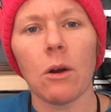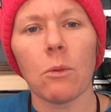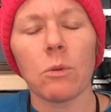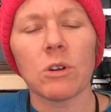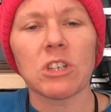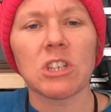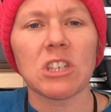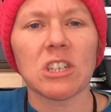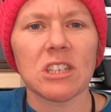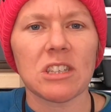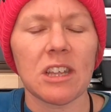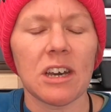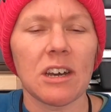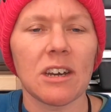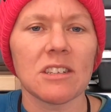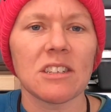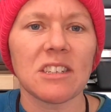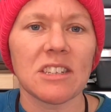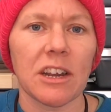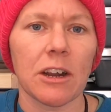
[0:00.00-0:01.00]
which is
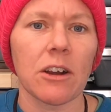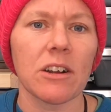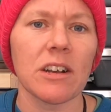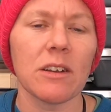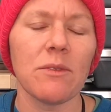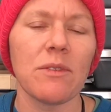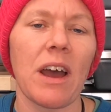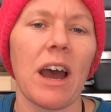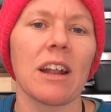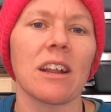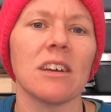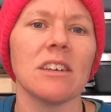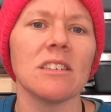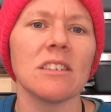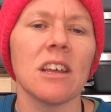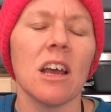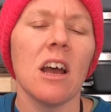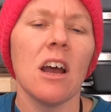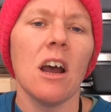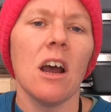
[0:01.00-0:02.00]
the Sierra
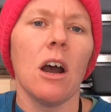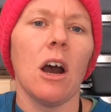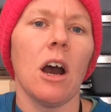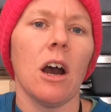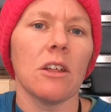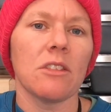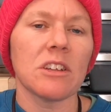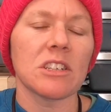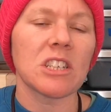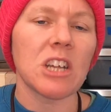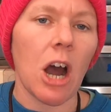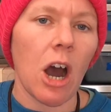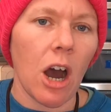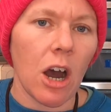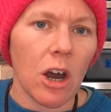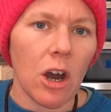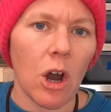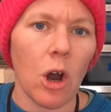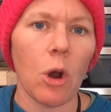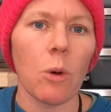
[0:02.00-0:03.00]
Nevadas, the
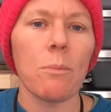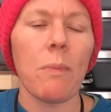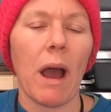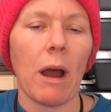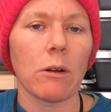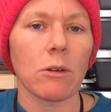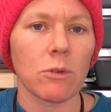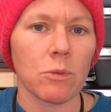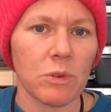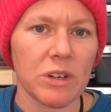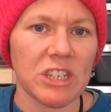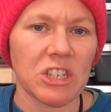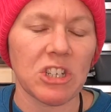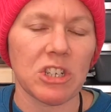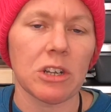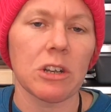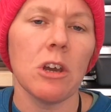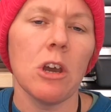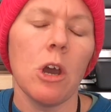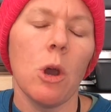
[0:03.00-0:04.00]
Tahoe mountain
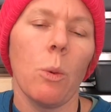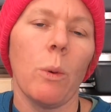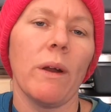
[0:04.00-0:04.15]
region.